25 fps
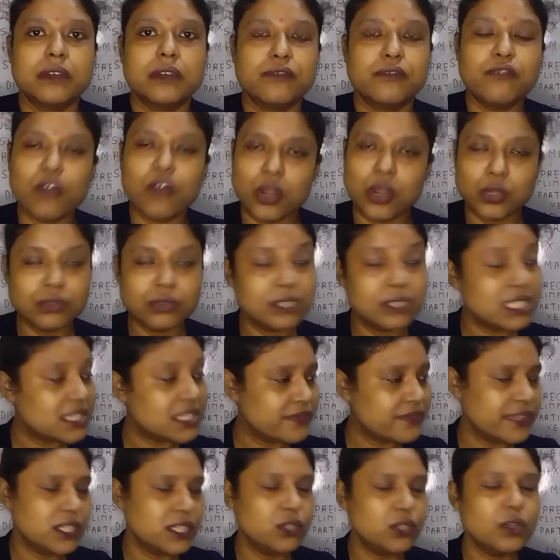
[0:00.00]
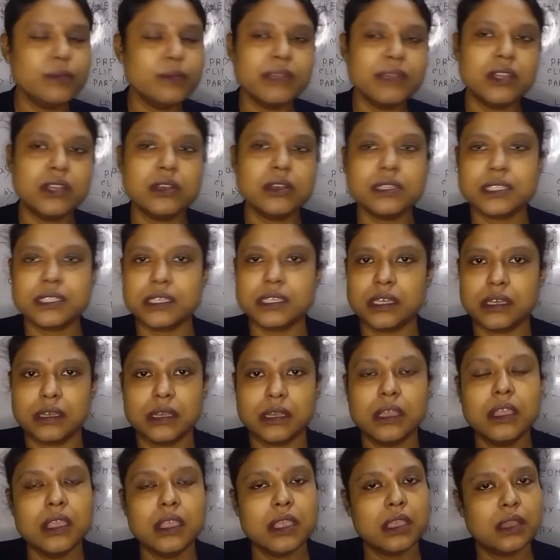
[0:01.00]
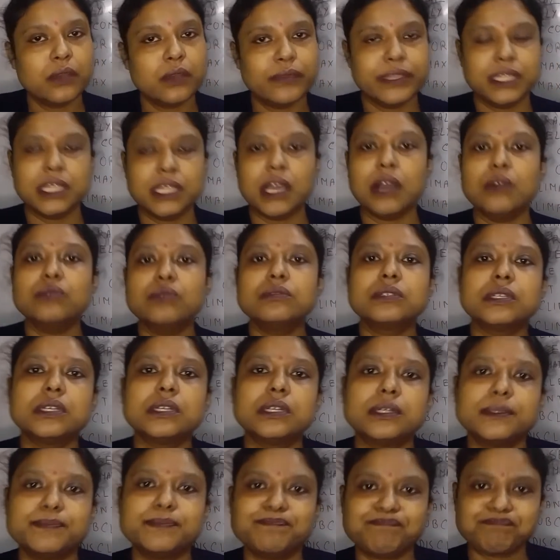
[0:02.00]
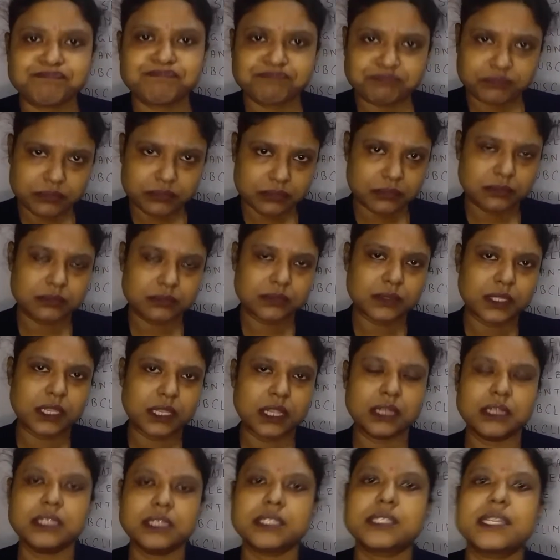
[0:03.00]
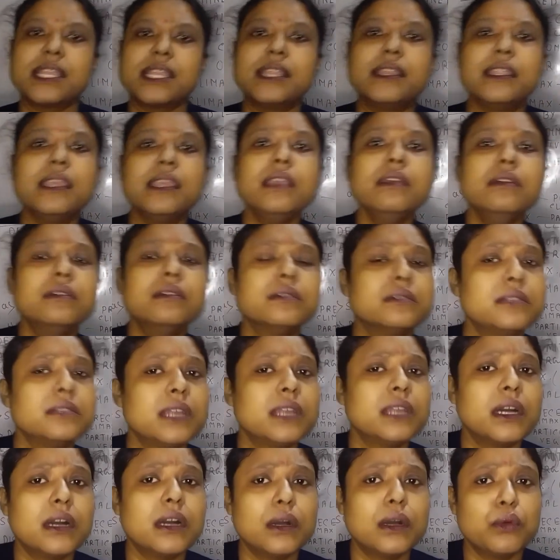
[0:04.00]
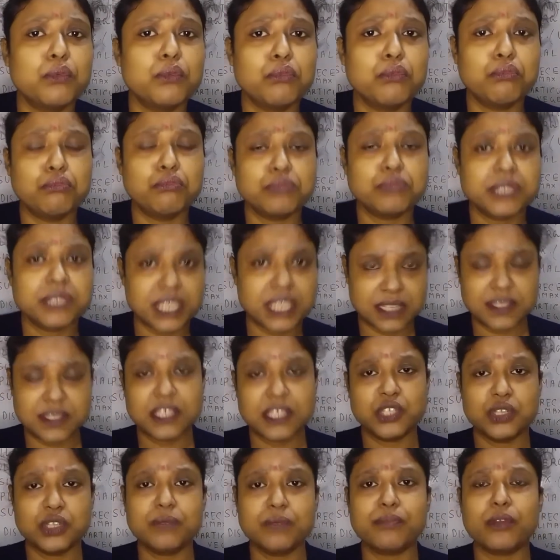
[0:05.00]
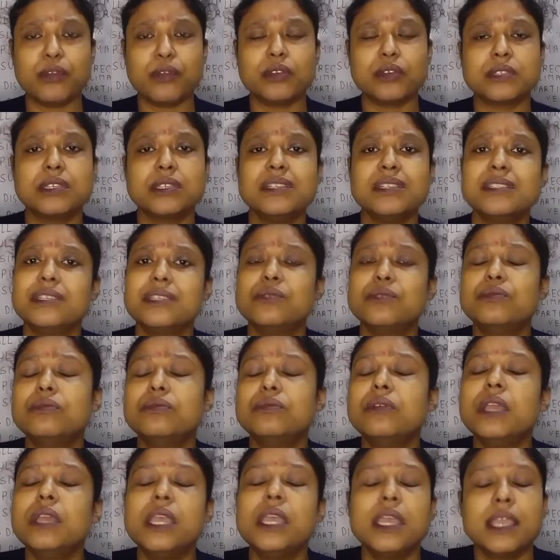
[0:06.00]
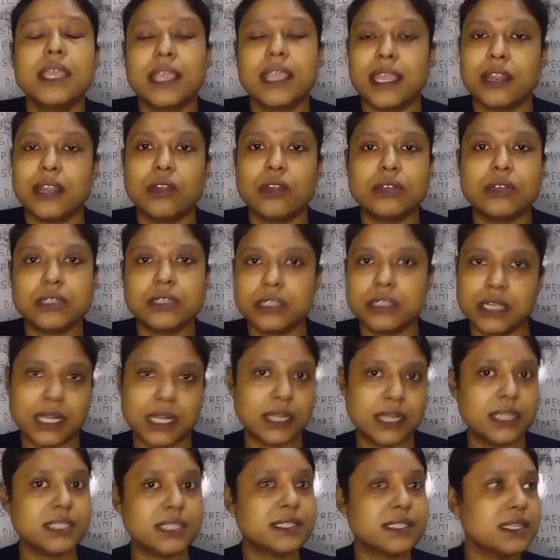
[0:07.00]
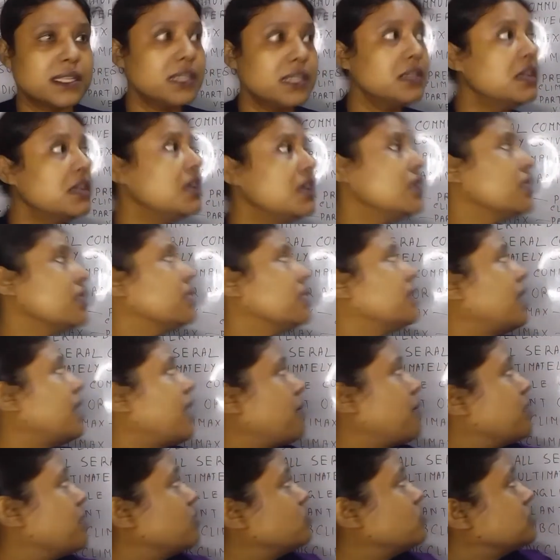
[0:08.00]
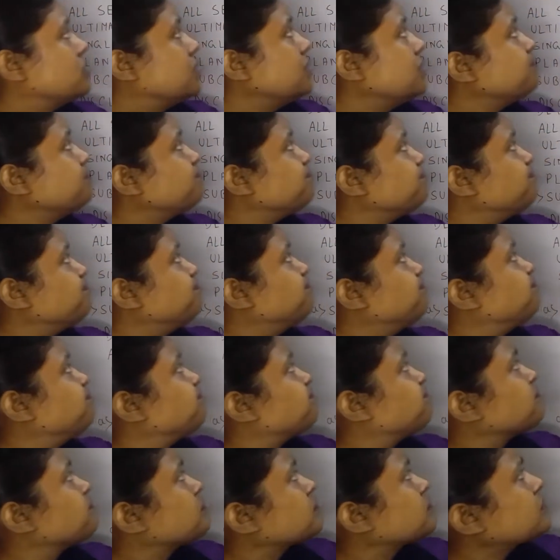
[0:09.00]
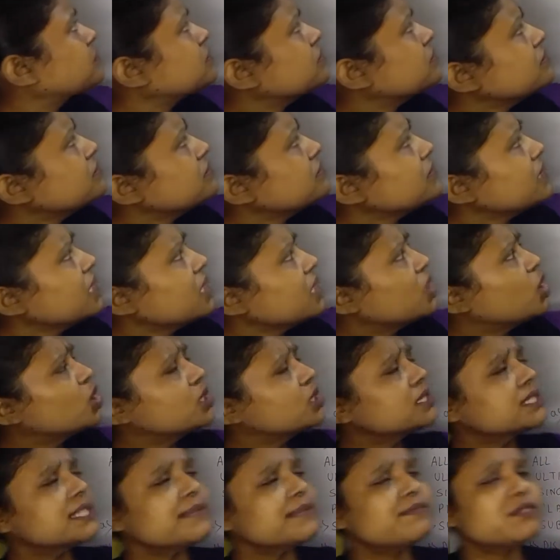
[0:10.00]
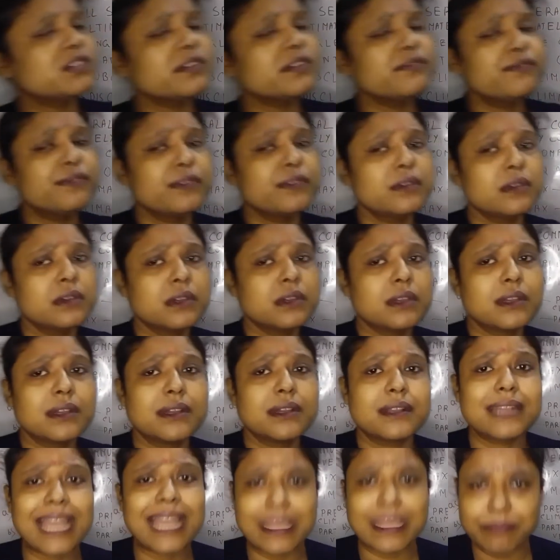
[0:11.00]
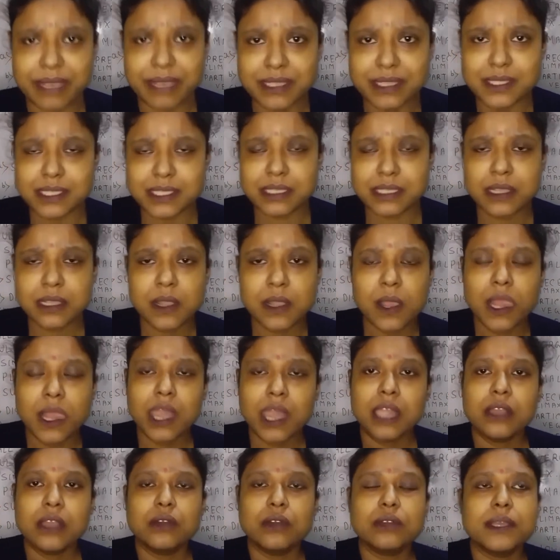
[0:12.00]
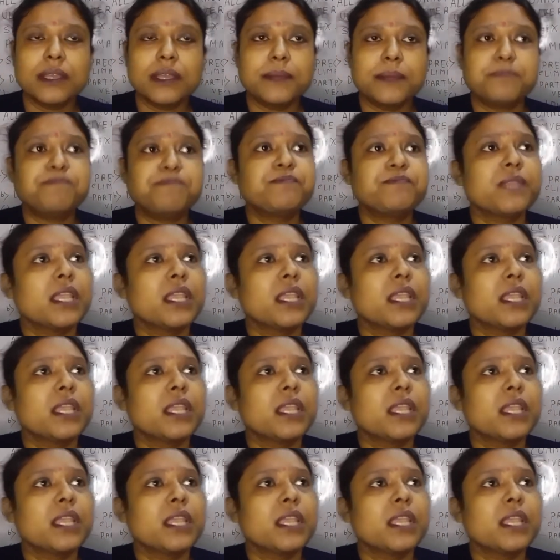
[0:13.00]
follow this video, because without understanding the succession process you cannot understand about the concept of climax. Okay,